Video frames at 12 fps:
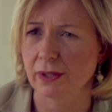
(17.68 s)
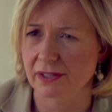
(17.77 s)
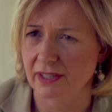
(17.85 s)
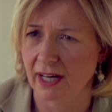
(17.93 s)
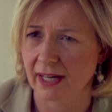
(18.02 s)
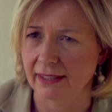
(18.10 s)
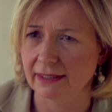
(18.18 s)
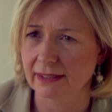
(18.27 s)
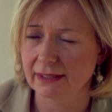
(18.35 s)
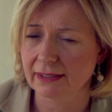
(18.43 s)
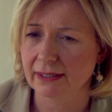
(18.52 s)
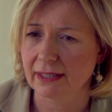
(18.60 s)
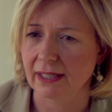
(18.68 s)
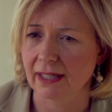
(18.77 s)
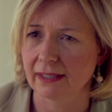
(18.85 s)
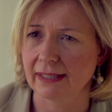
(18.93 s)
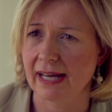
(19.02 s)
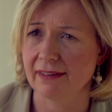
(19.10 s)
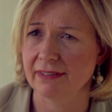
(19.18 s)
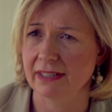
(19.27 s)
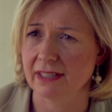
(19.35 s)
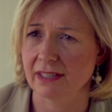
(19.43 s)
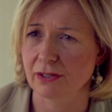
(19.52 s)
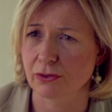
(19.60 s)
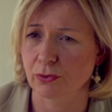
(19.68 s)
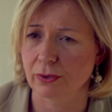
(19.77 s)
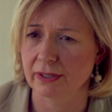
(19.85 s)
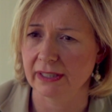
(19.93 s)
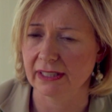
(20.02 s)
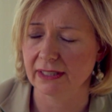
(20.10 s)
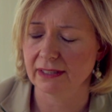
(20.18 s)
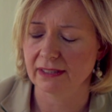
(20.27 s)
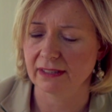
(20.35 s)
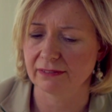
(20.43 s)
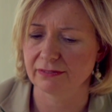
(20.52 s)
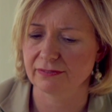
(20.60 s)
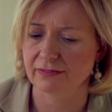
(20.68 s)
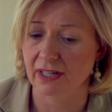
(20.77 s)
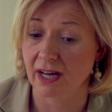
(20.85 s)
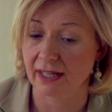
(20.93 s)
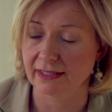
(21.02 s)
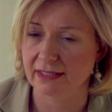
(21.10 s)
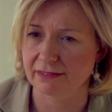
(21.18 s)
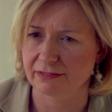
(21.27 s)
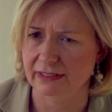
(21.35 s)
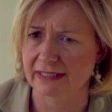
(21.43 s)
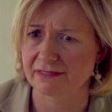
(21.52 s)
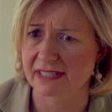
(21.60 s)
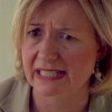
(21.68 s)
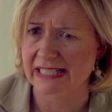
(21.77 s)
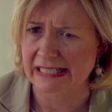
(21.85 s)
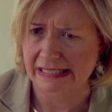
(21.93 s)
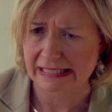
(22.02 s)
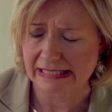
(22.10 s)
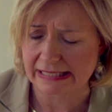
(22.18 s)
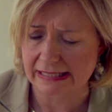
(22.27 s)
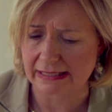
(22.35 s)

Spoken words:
with God and having the authority of God to forgive sins.